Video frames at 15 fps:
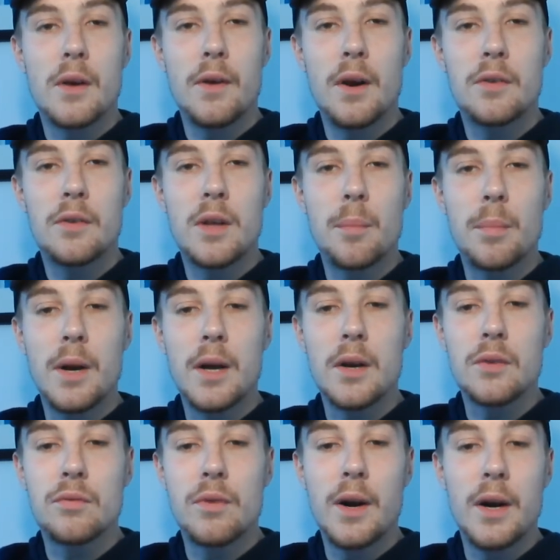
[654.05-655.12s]
Arina
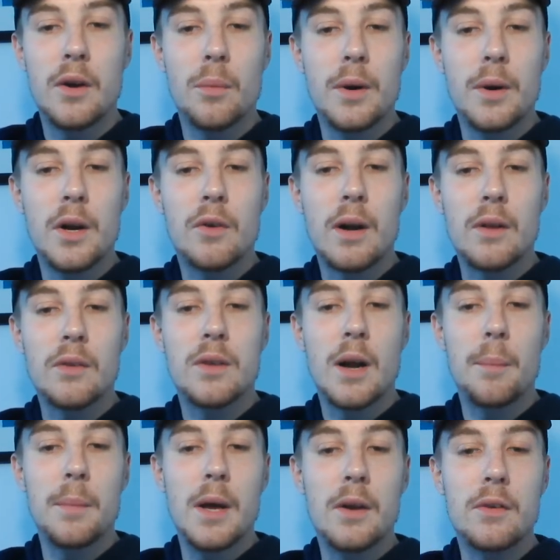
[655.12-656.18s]
Sabalenka is ready to win a Grand
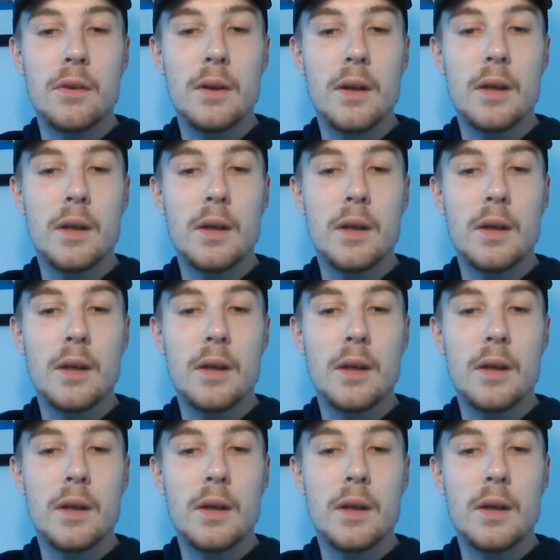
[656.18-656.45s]
Slam yet.